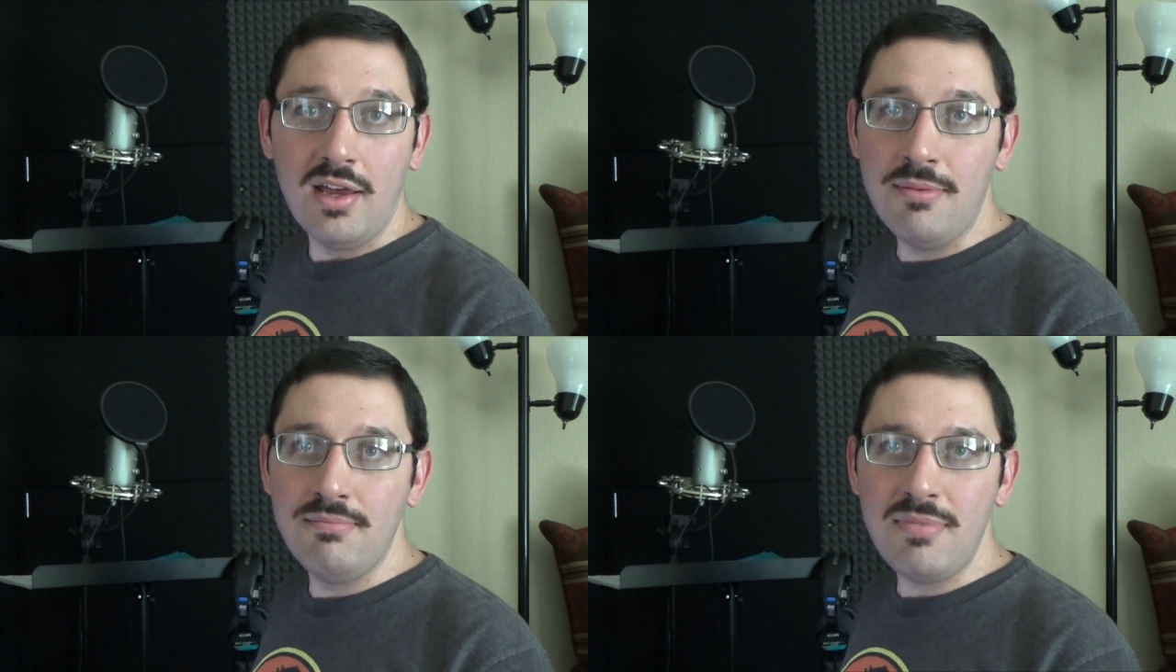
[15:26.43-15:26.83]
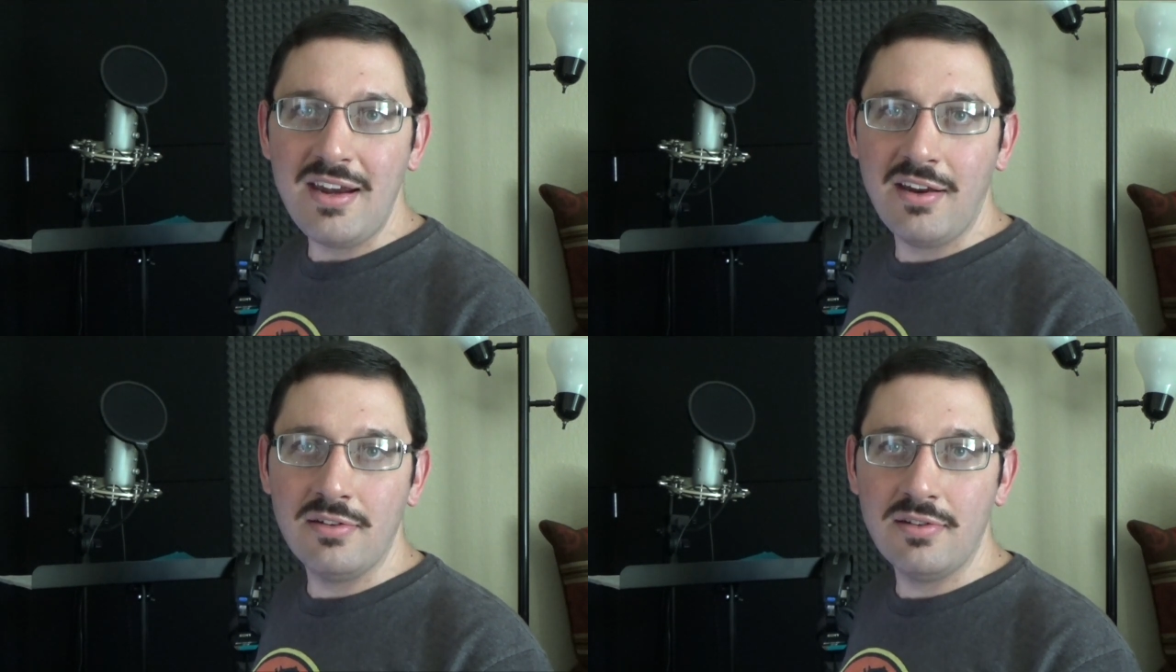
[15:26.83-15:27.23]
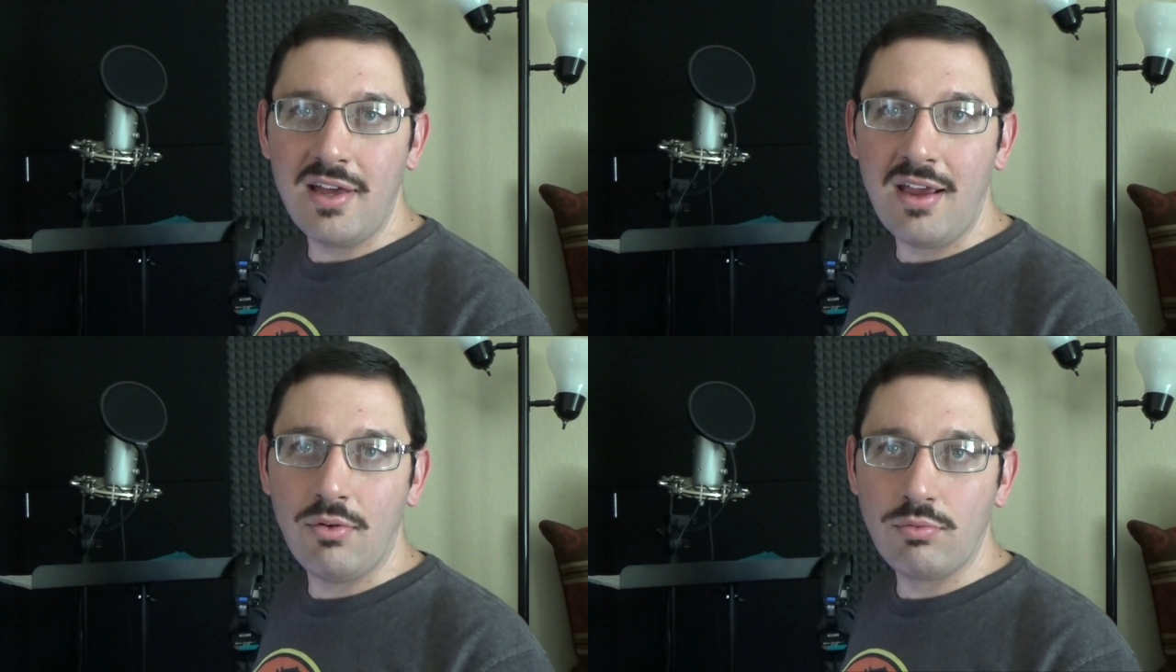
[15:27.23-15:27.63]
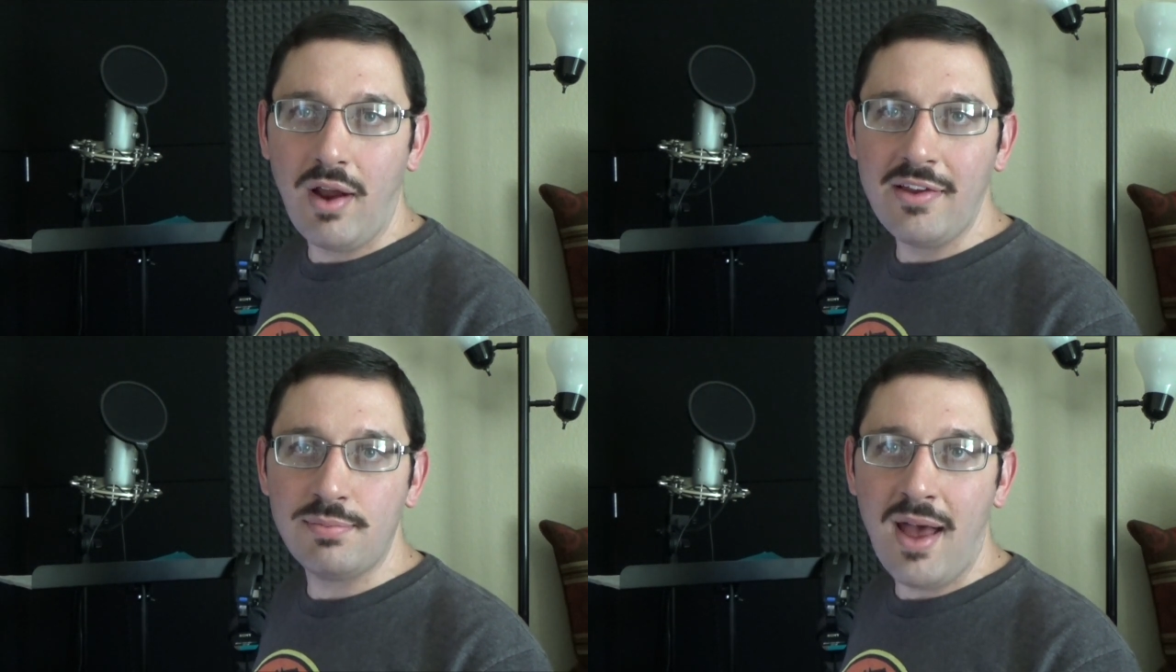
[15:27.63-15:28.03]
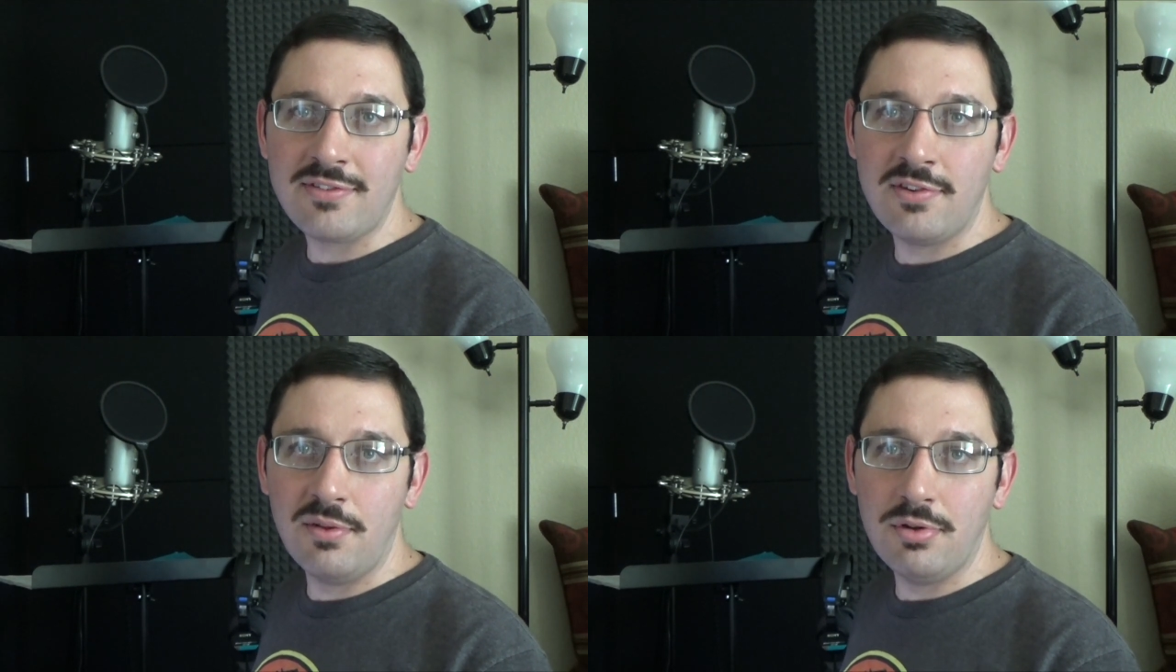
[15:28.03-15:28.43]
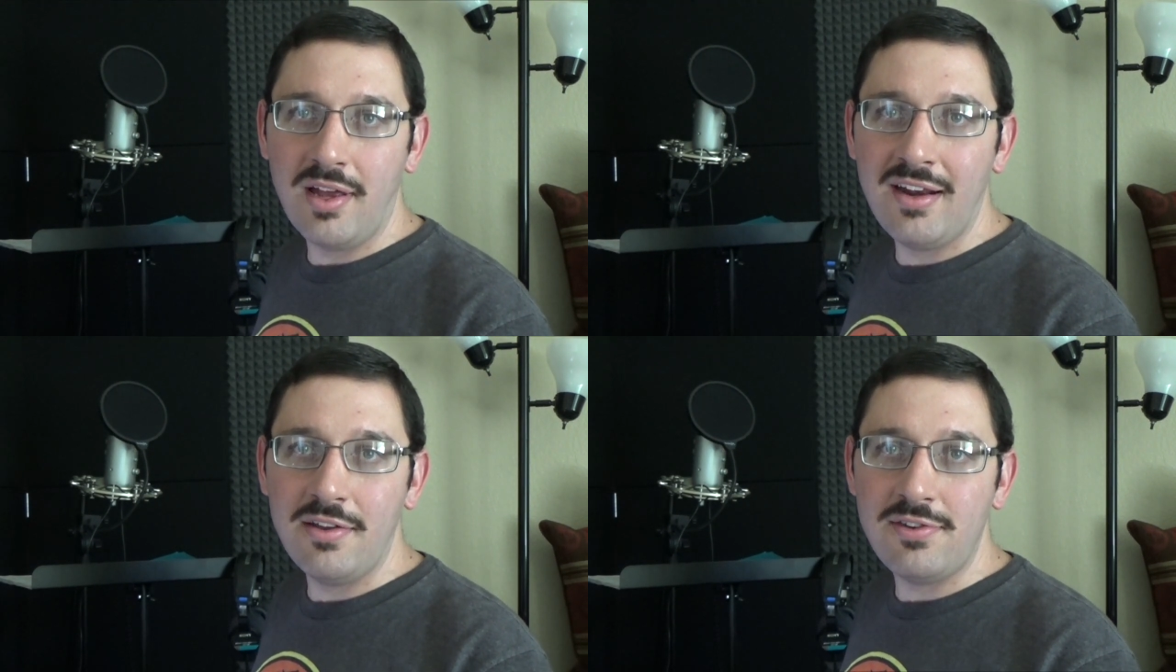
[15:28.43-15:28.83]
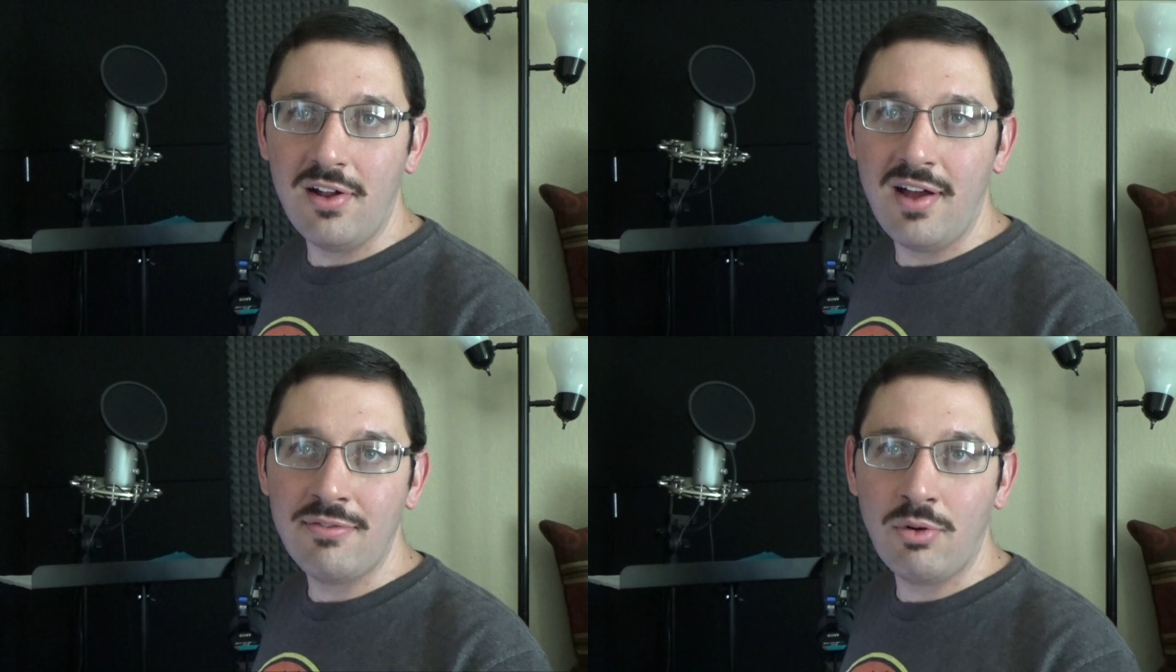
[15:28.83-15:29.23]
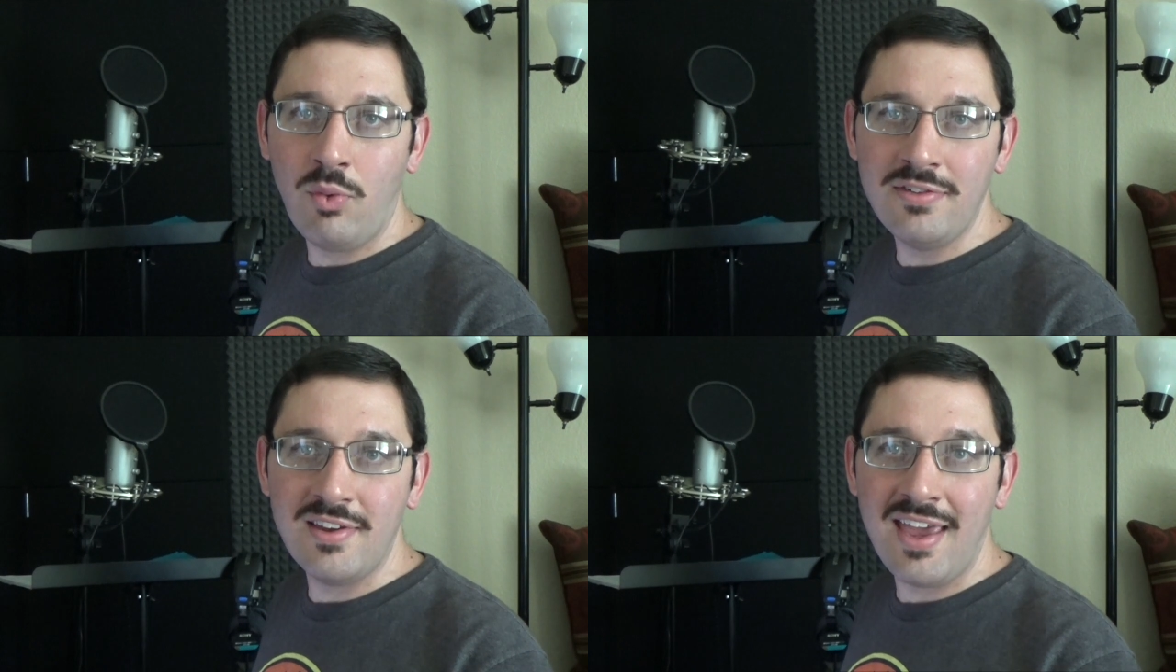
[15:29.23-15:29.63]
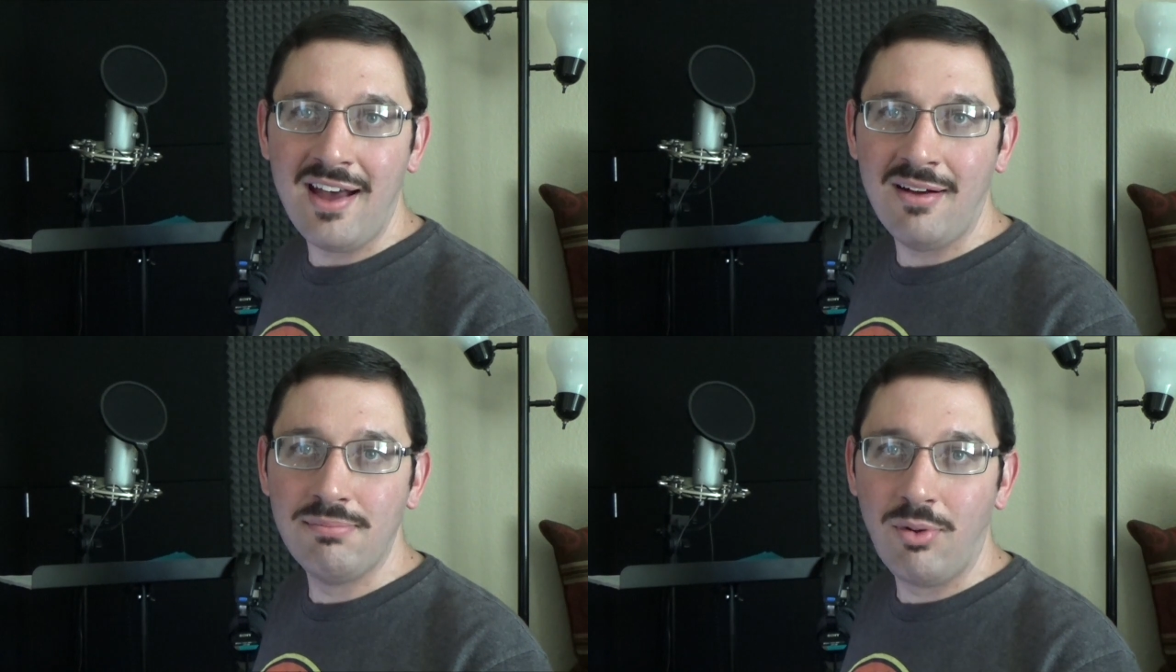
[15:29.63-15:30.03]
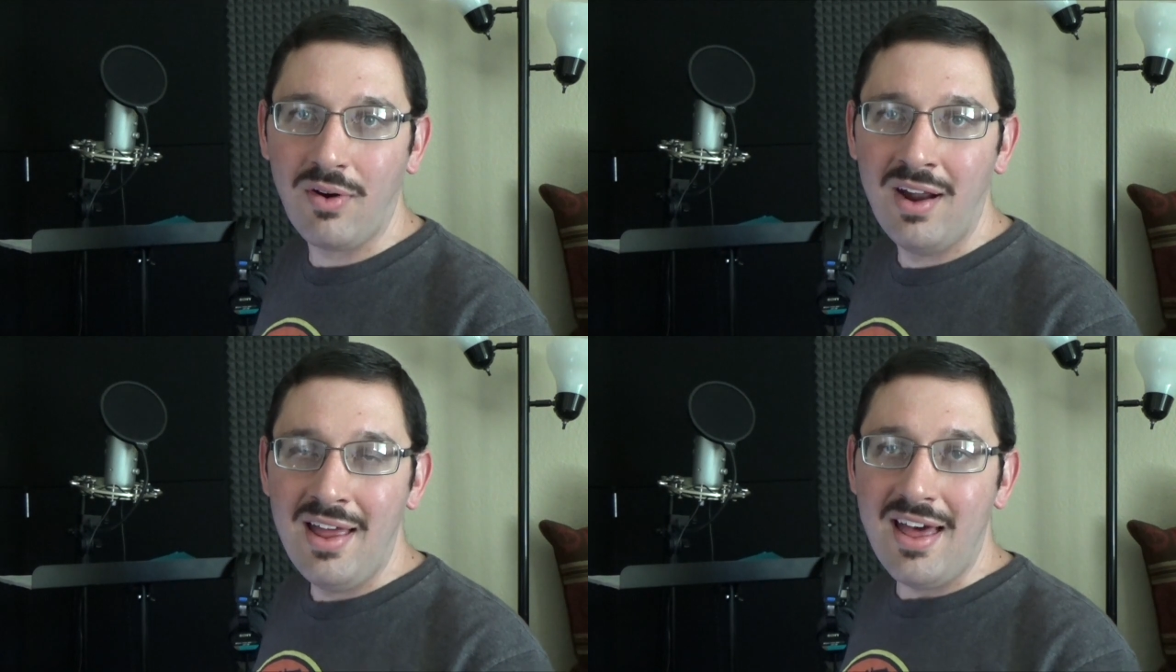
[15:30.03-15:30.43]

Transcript: immediately race back to the plane and tell everyone to get on board,